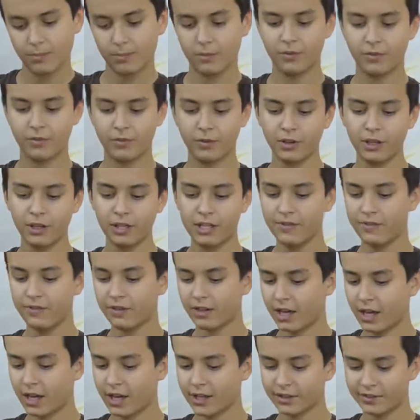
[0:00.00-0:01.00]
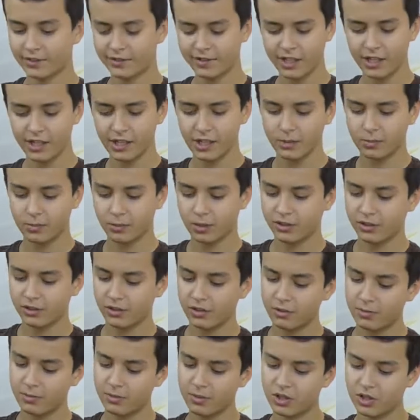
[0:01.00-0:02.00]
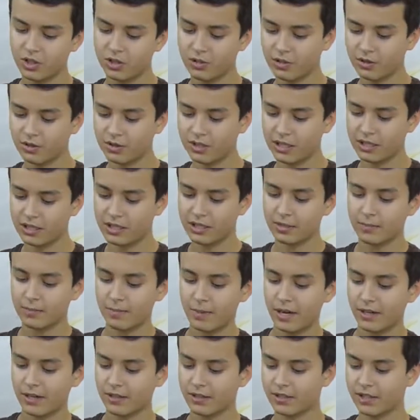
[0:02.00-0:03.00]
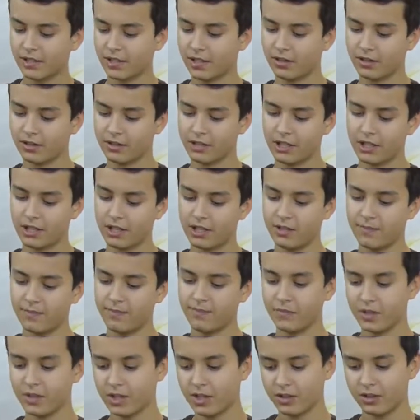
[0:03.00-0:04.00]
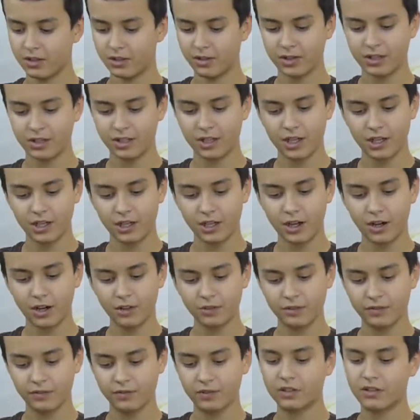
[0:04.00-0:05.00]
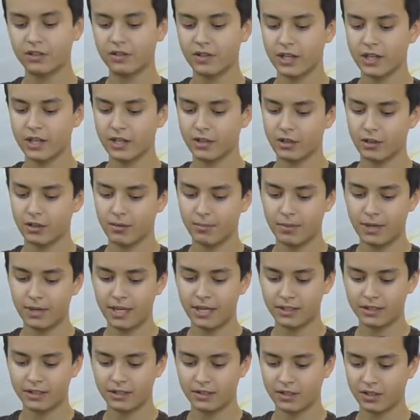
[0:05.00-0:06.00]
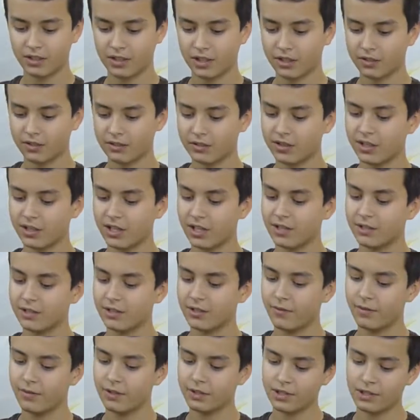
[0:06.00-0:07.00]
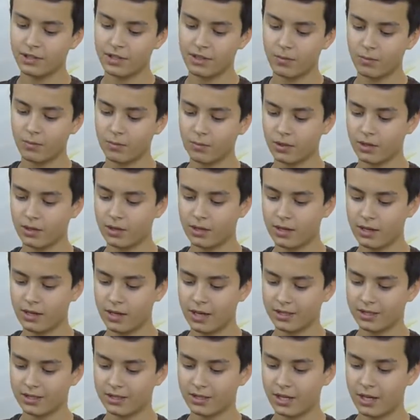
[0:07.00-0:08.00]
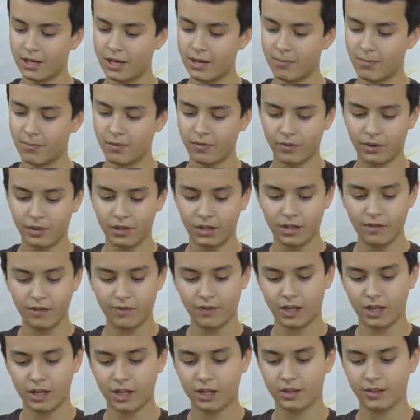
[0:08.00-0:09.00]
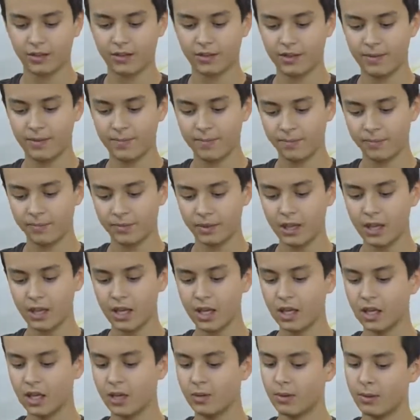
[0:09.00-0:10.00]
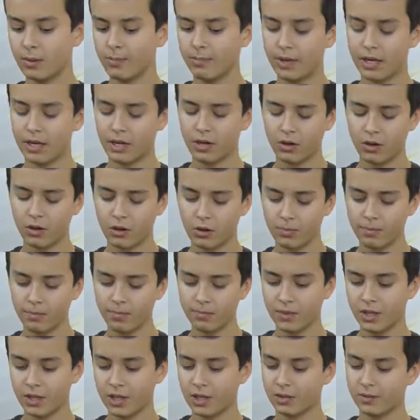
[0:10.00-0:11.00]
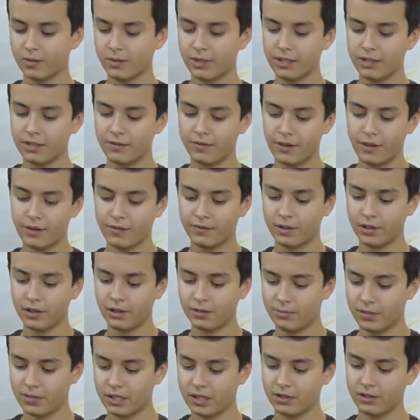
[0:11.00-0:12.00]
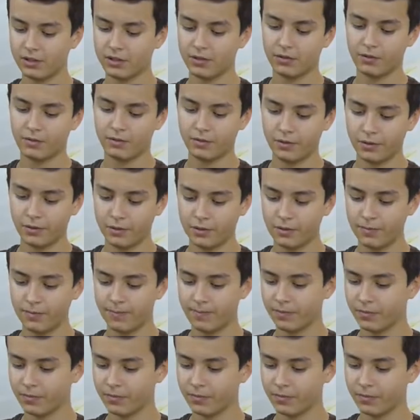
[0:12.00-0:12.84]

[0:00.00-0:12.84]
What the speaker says: Before leaving Hungary, he wanted to be sure that his parents are okay, so he snuck out of the training complex in the countryside to visit them one last time before leaving Hungary. He went back home 25 kilometers on foot.